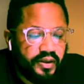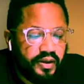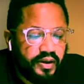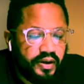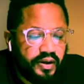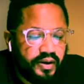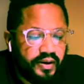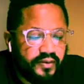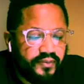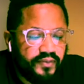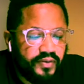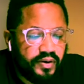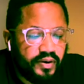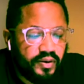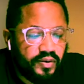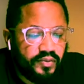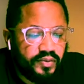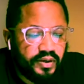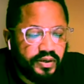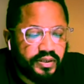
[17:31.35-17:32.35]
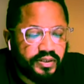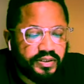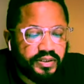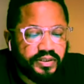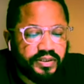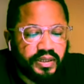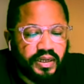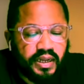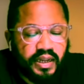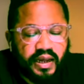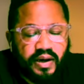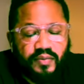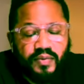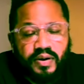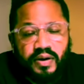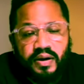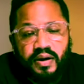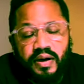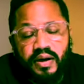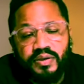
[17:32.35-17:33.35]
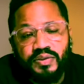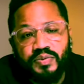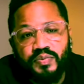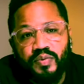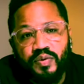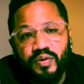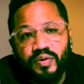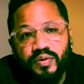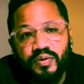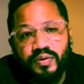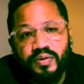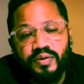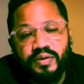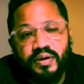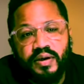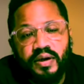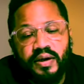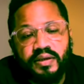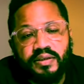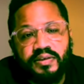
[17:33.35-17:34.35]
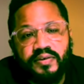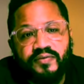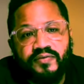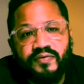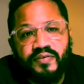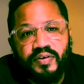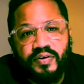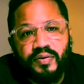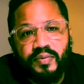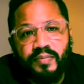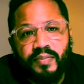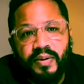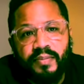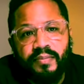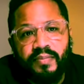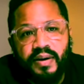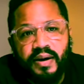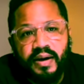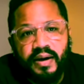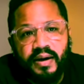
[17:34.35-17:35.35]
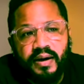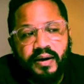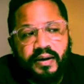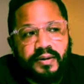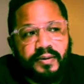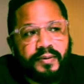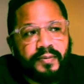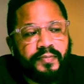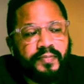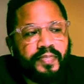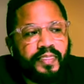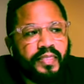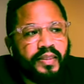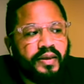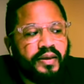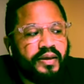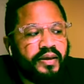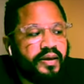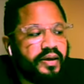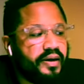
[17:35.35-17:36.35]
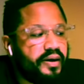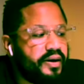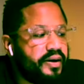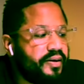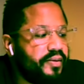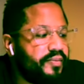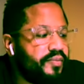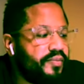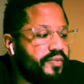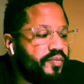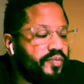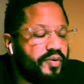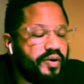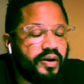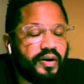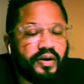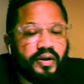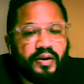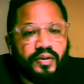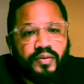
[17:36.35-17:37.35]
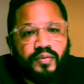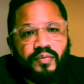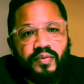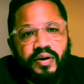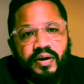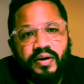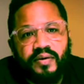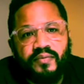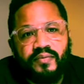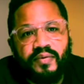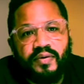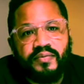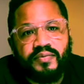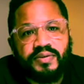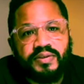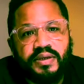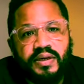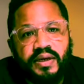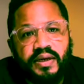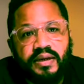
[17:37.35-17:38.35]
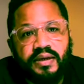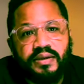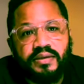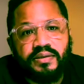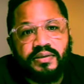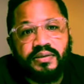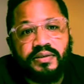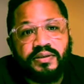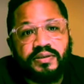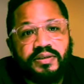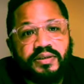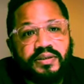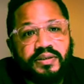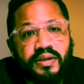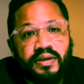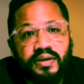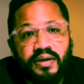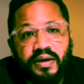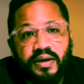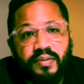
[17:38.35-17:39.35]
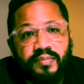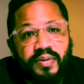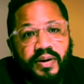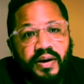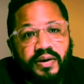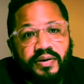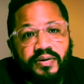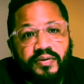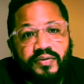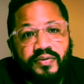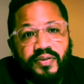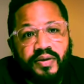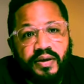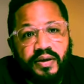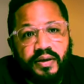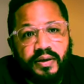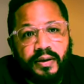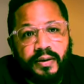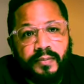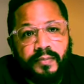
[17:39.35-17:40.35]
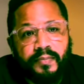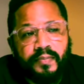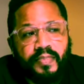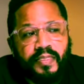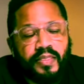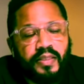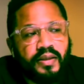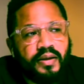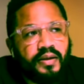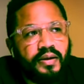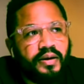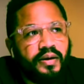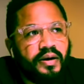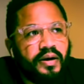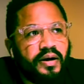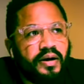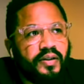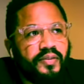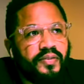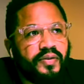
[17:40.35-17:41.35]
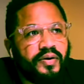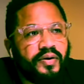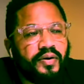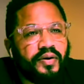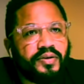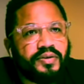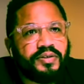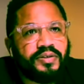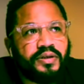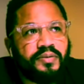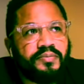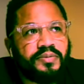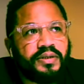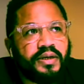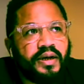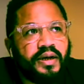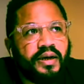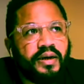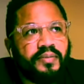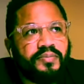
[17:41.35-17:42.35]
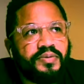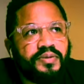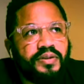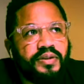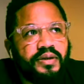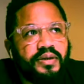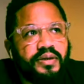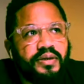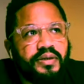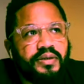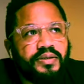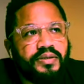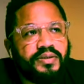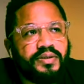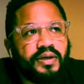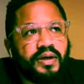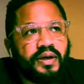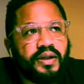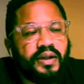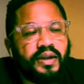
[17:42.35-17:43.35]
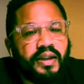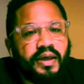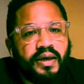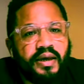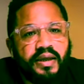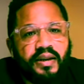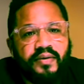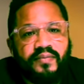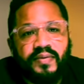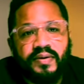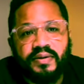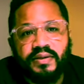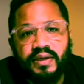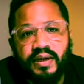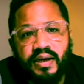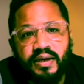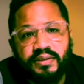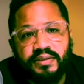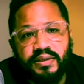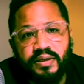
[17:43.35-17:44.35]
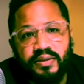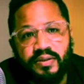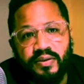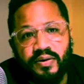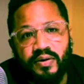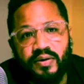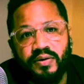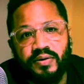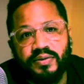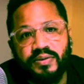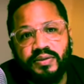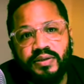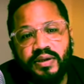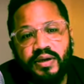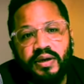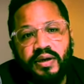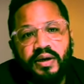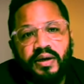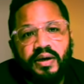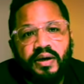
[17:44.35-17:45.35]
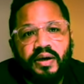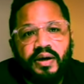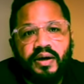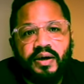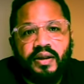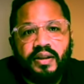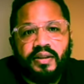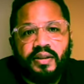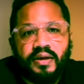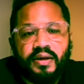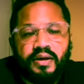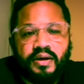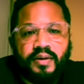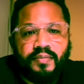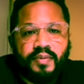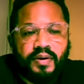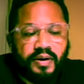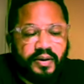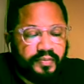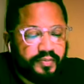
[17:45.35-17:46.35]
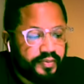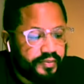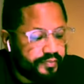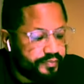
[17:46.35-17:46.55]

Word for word: uh, for loneliness, is allowing God's word uh, to fill my mind. Um, one another way of, of, saying this is just thinking about your thinking. Uh, there are sometimes these uh, negative and toxic thoughts that come up